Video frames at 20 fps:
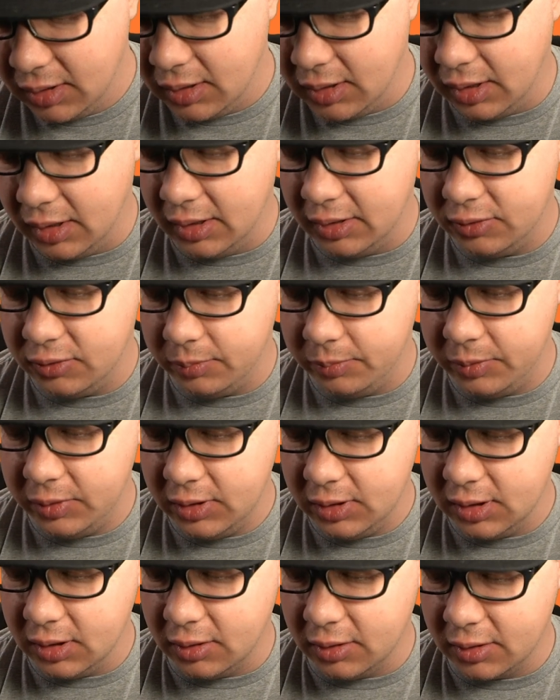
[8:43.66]
to
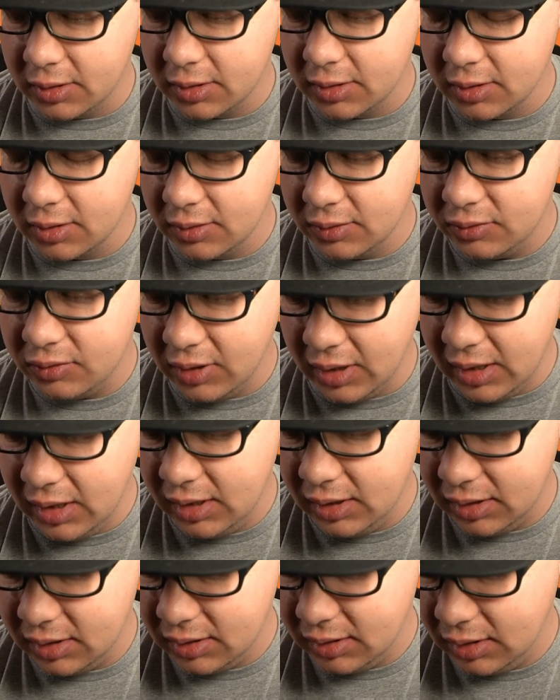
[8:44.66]
be our
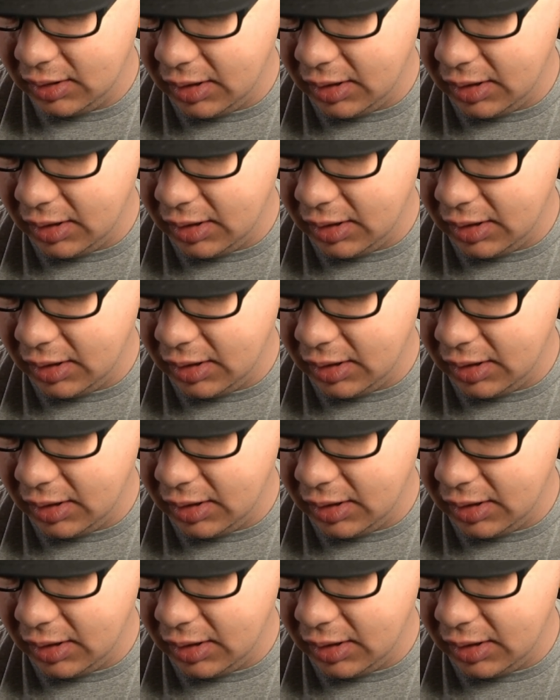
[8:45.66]
tank